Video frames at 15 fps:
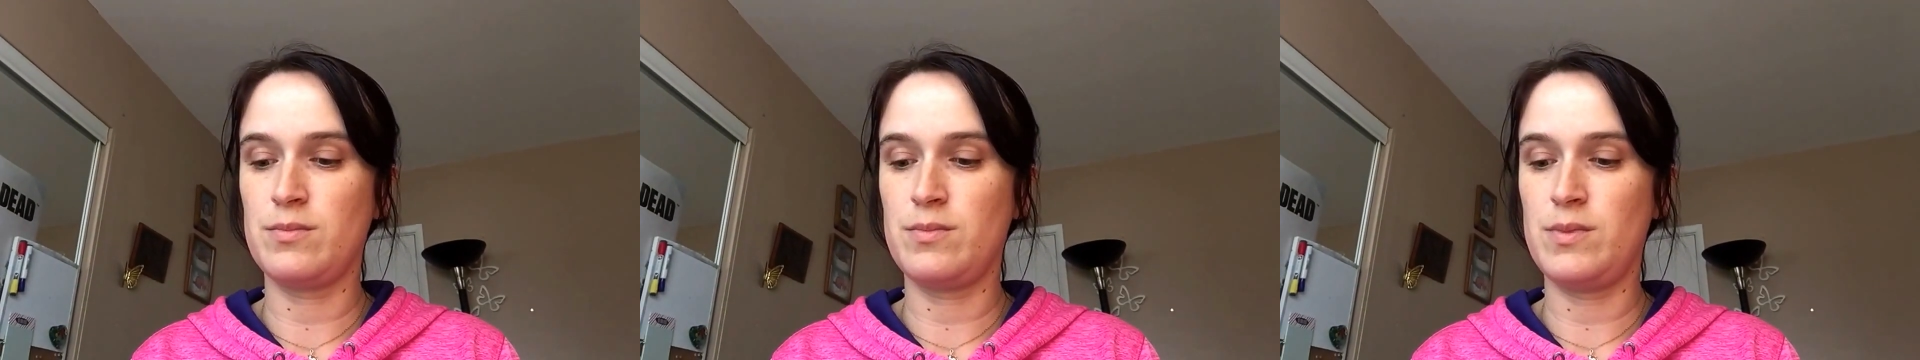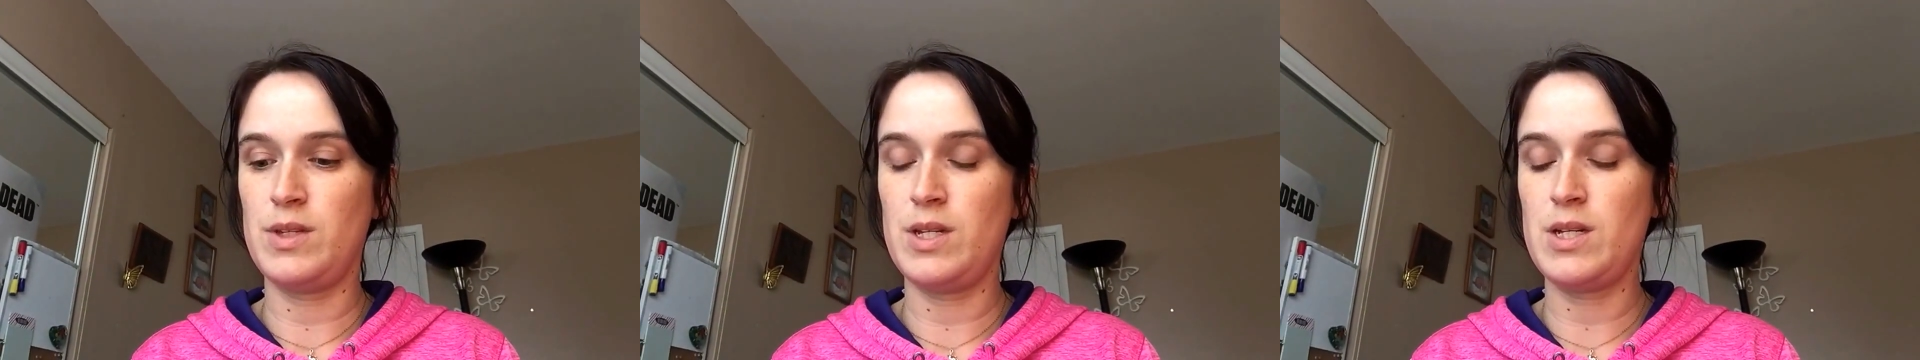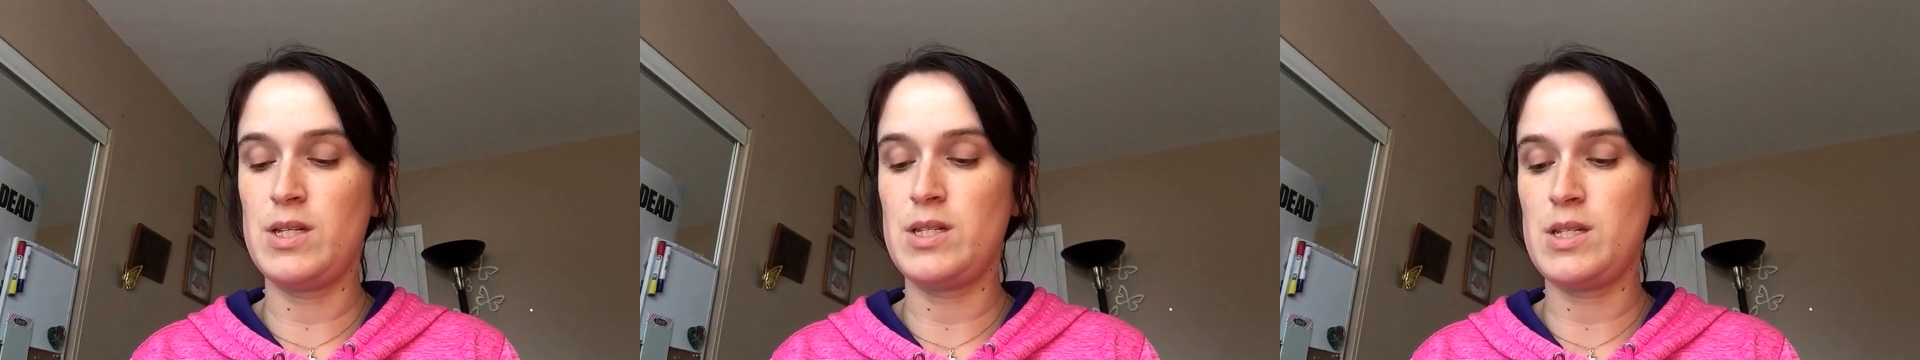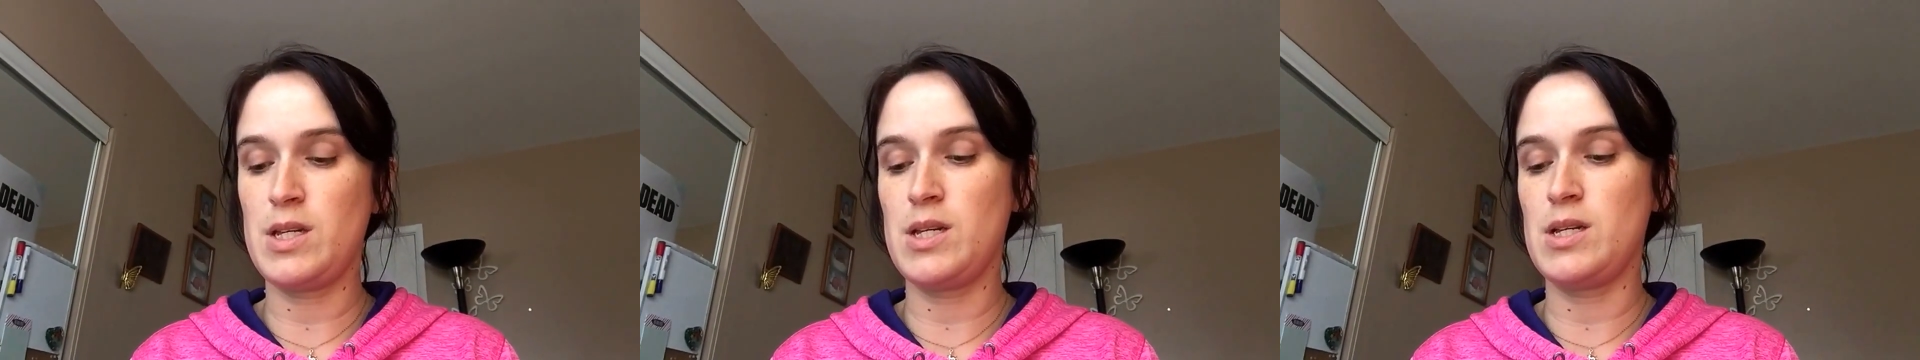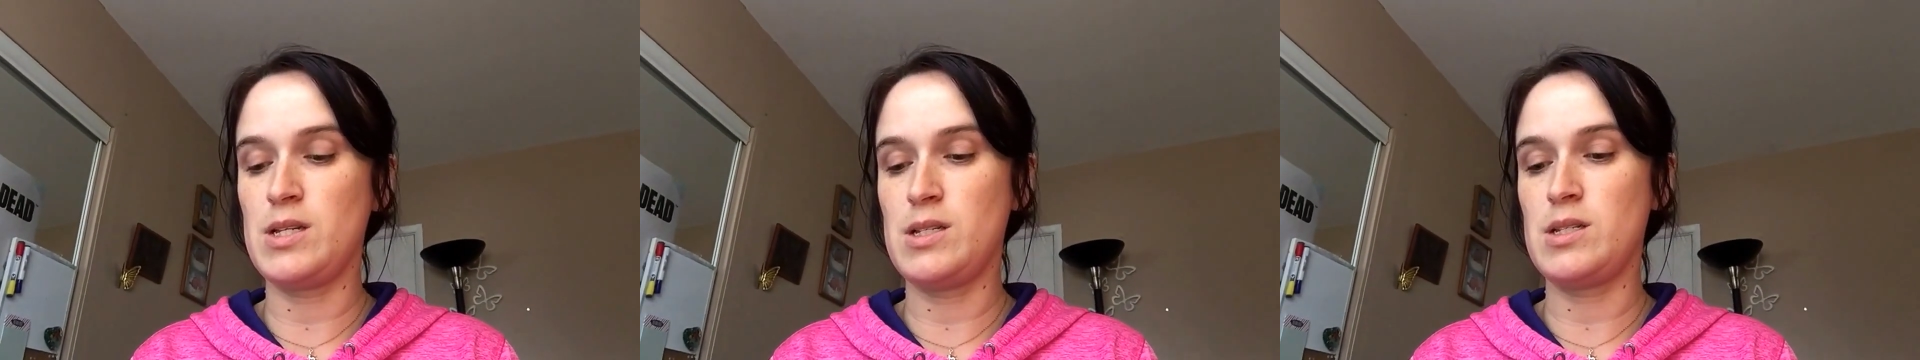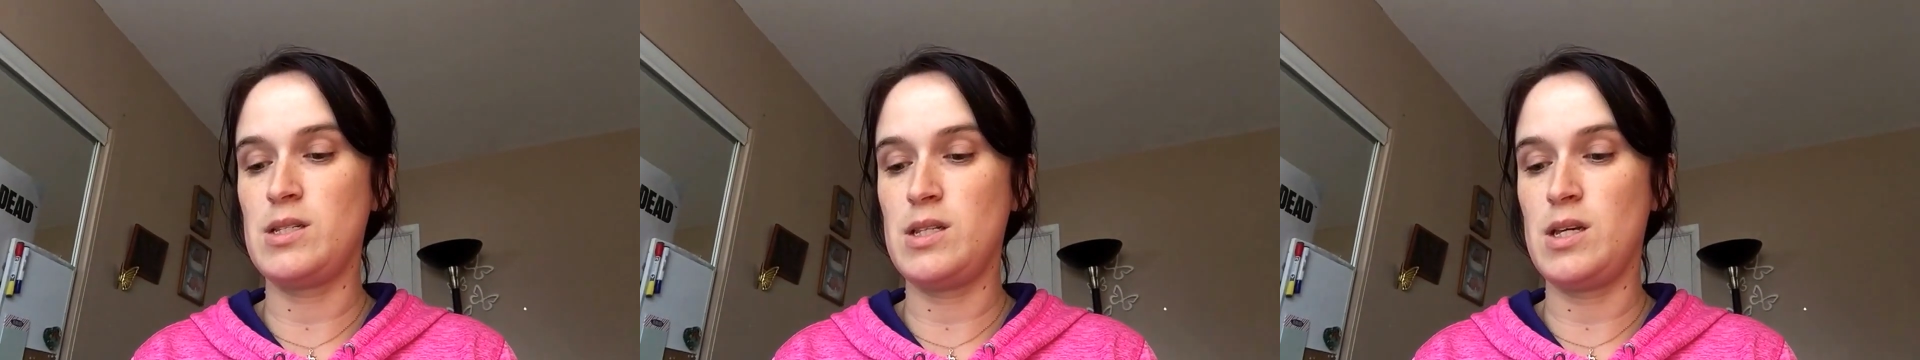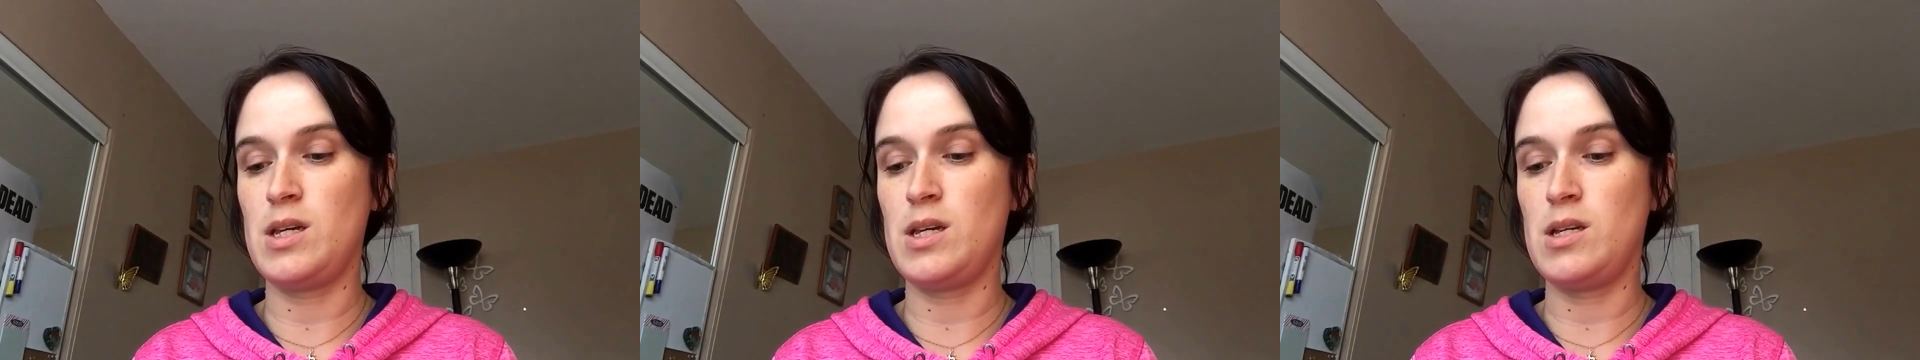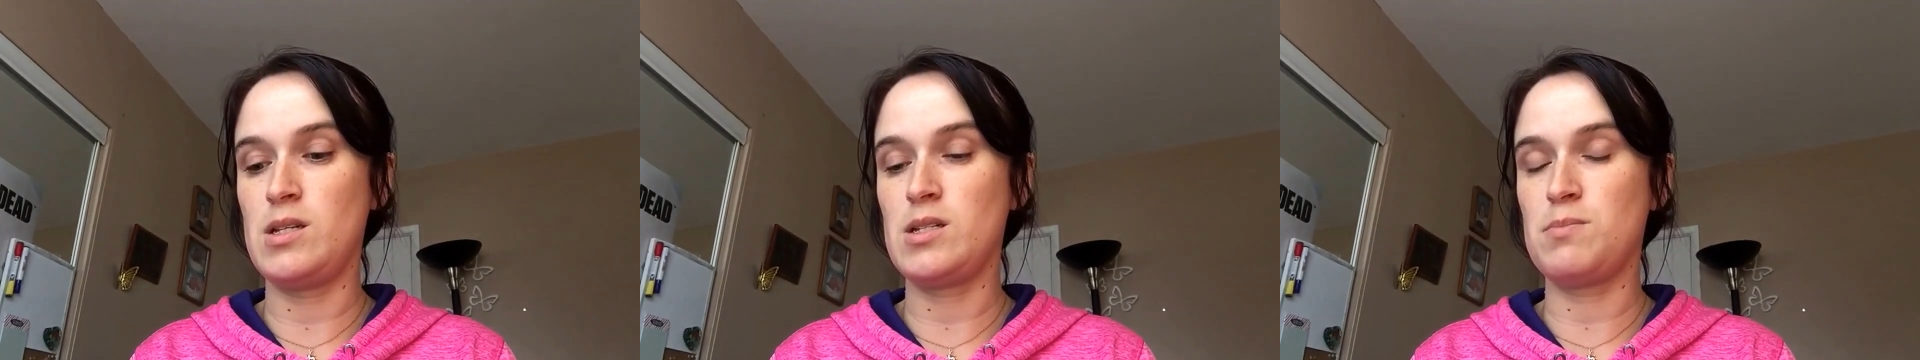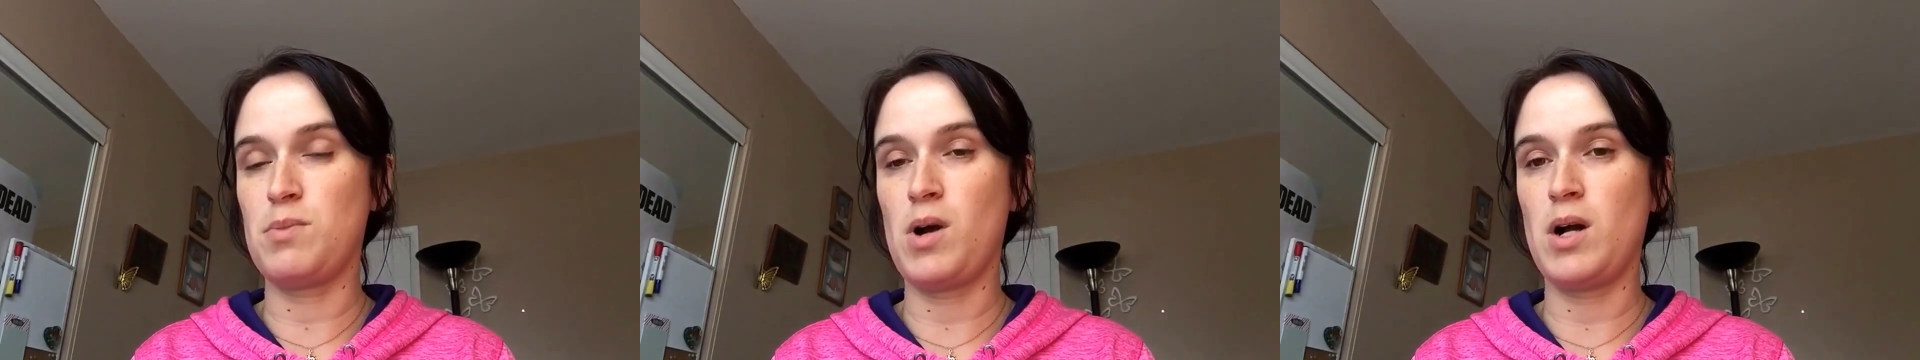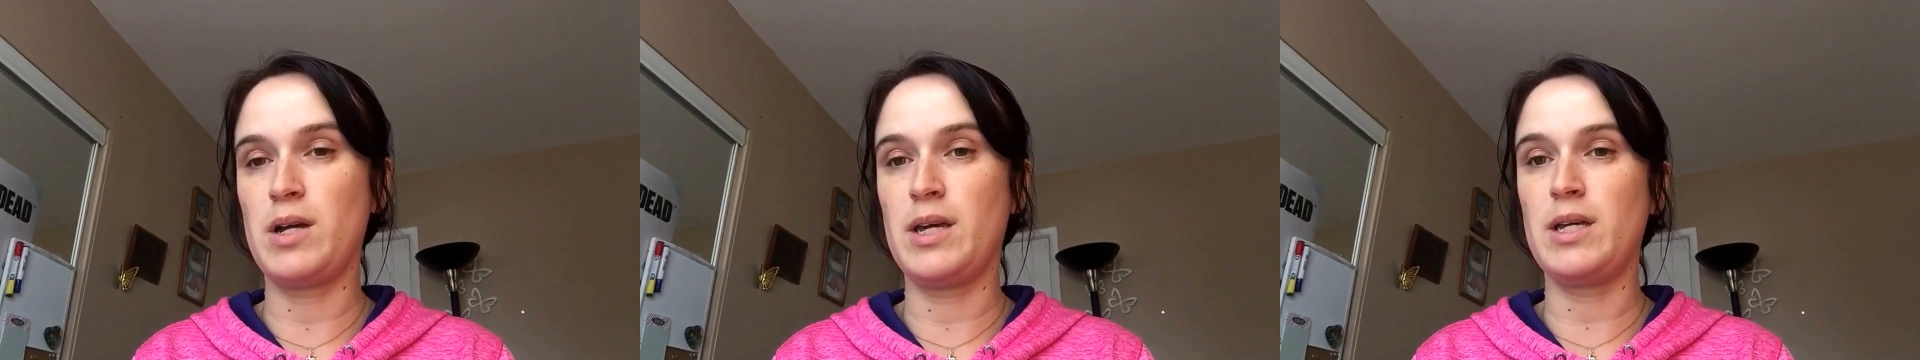this is the
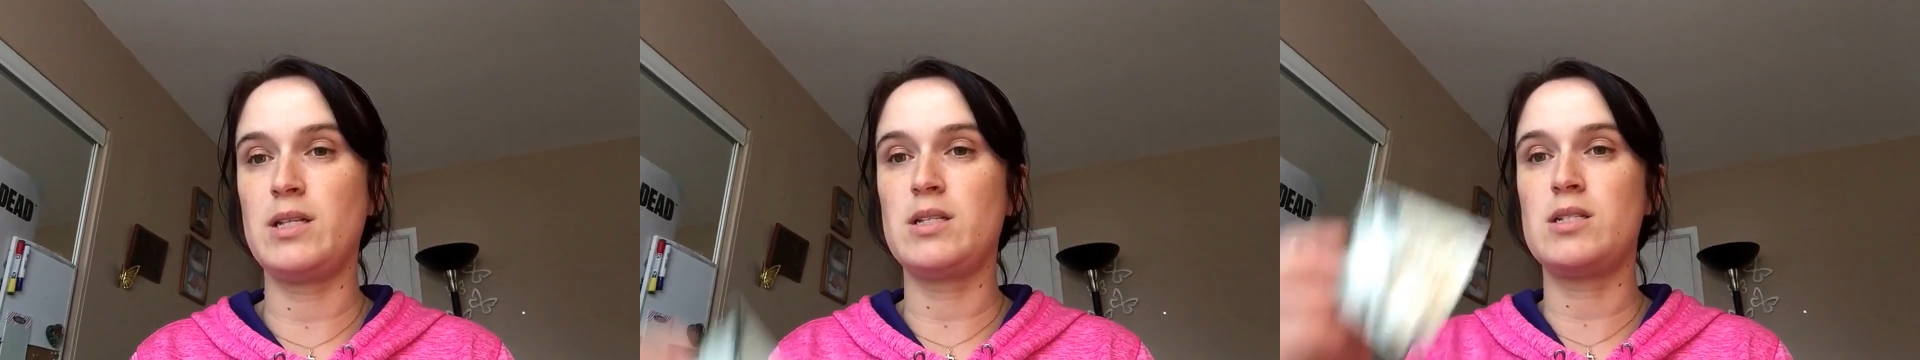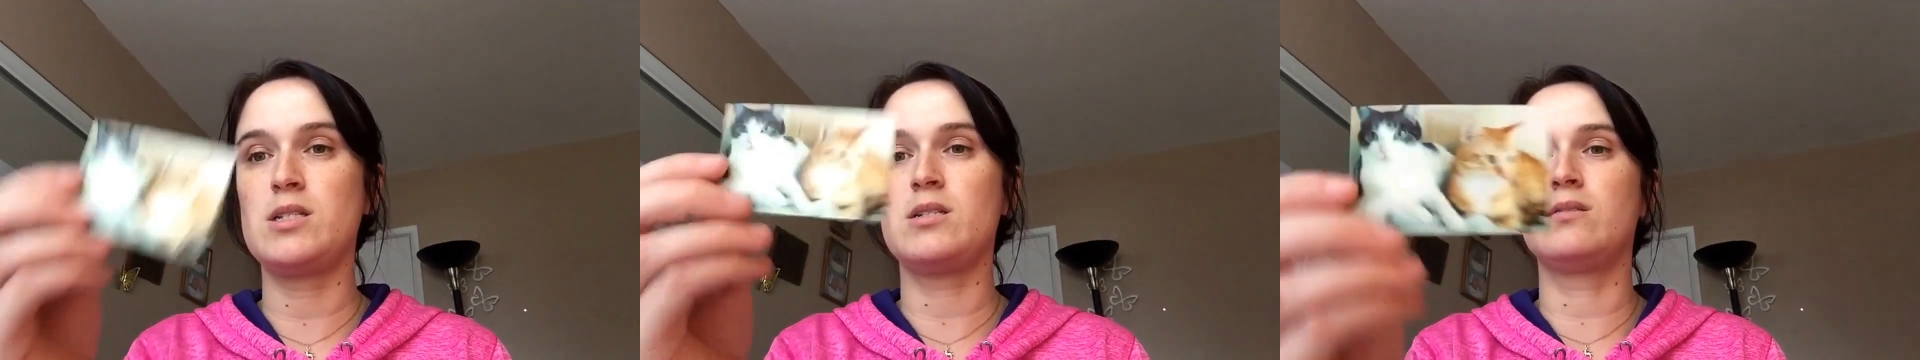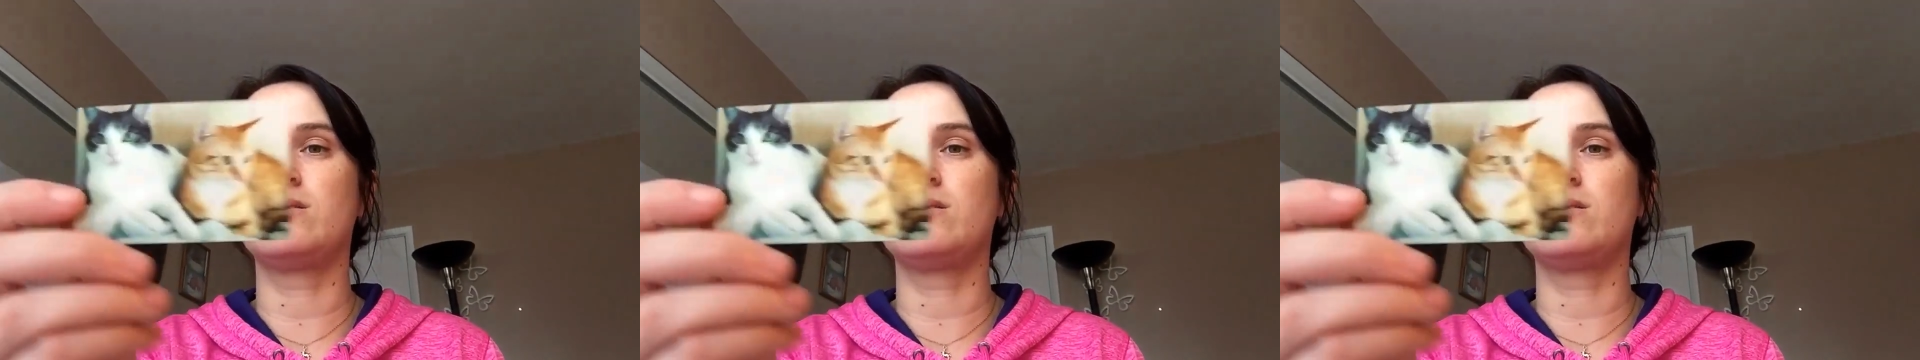Sprocket.